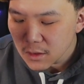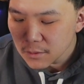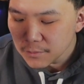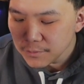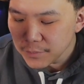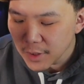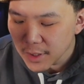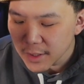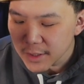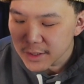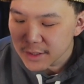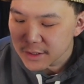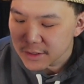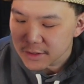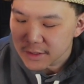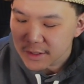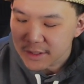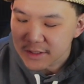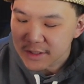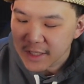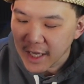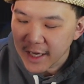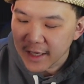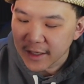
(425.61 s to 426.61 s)
But it's,
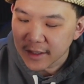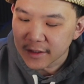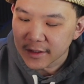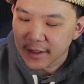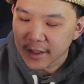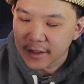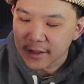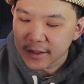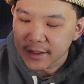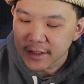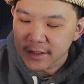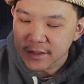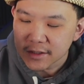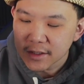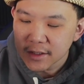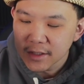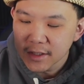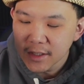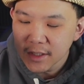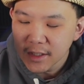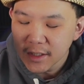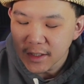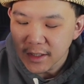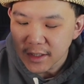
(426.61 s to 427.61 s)
it's hanging there. It's,
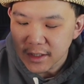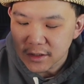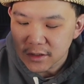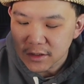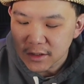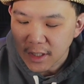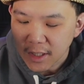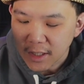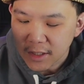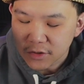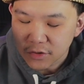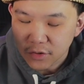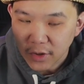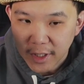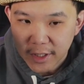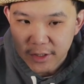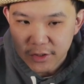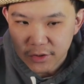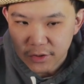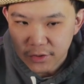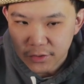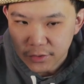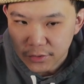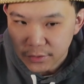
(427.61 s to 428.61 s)
it's uh, trying
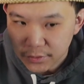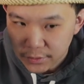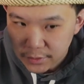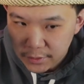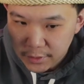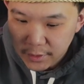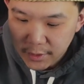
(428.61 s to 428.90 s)
to